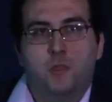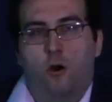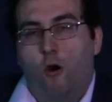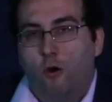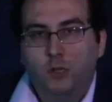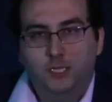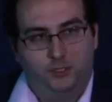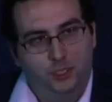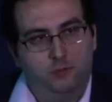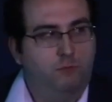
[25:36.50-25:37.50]
all it
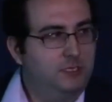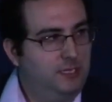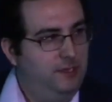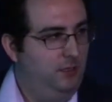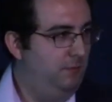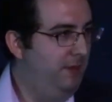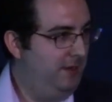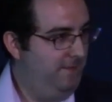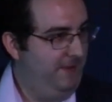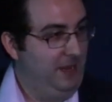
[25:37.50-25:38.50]
took was a little bit
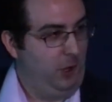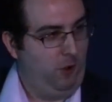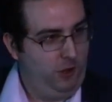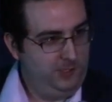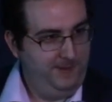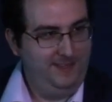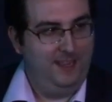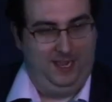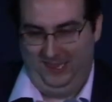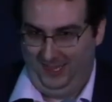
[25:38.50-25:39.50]
of encouragement,
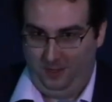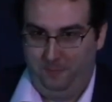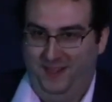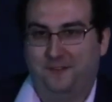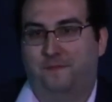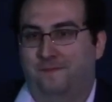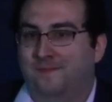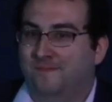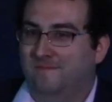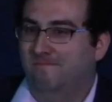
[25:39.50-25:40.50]
a little bit of
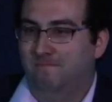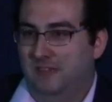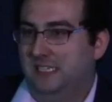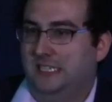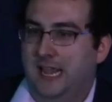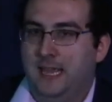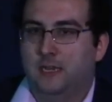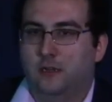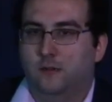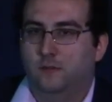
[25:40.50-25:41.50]

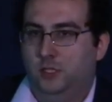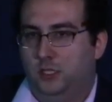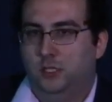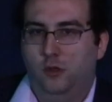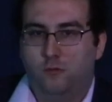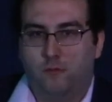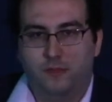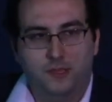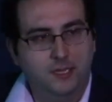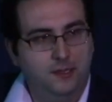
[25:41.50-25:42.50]
saying, you know,
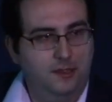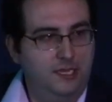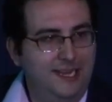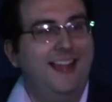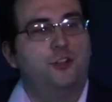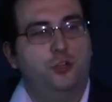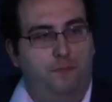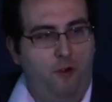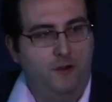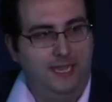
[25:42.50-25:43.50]
the National
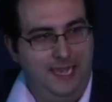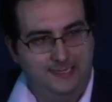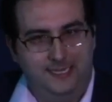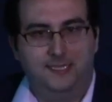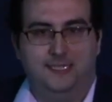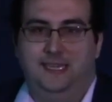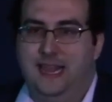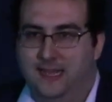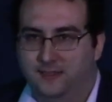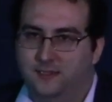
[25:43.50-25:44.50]
Party has its
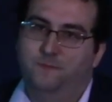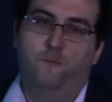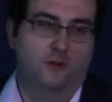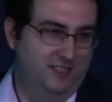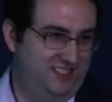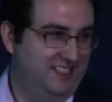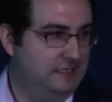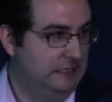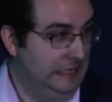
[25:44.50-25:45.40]
stance, for instance,